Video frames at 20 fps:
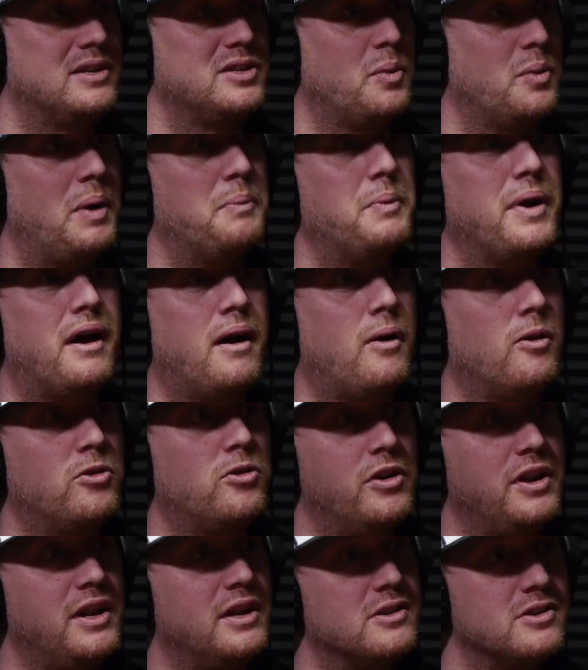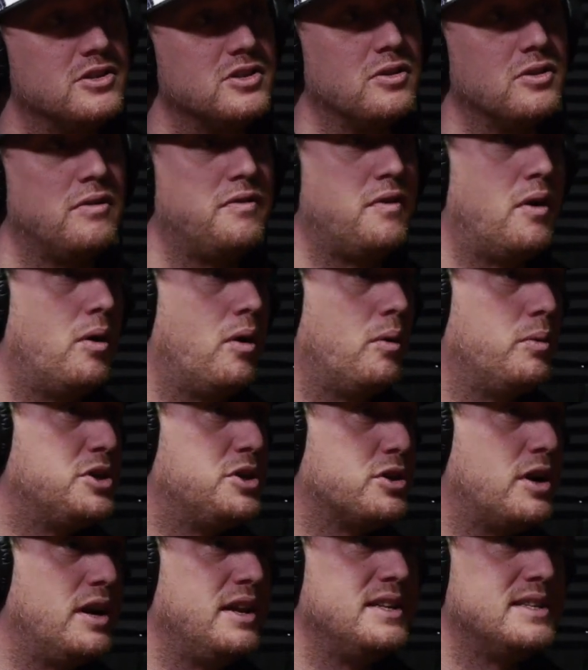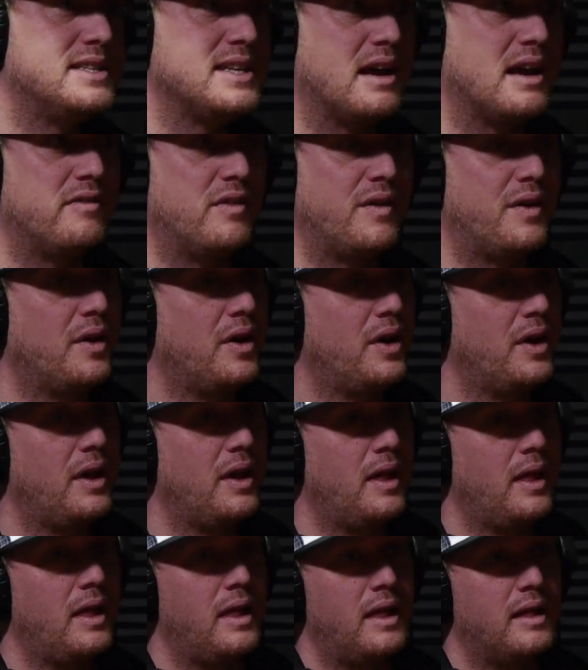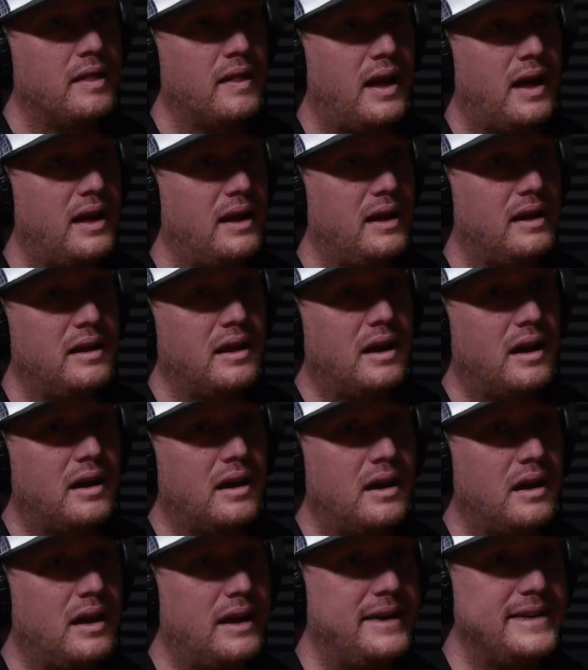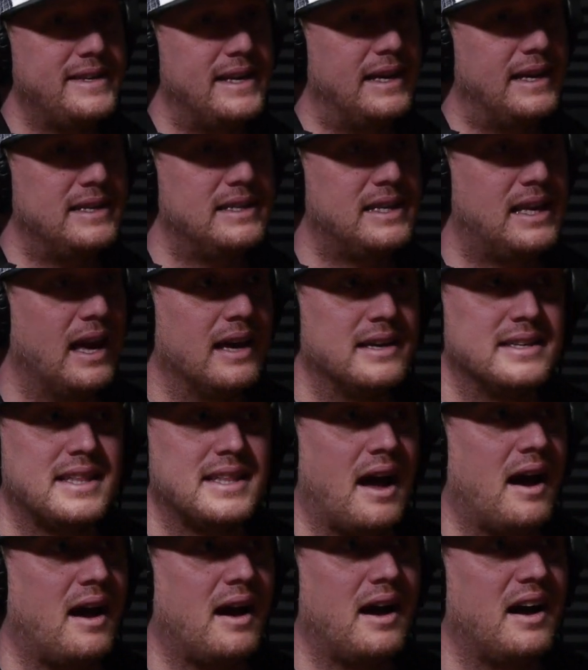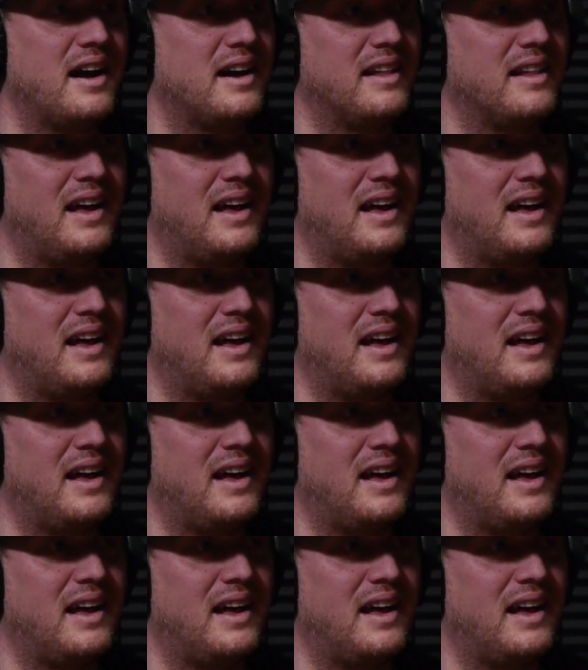So when we're out running and stuff, or we're training together, like it gets dark.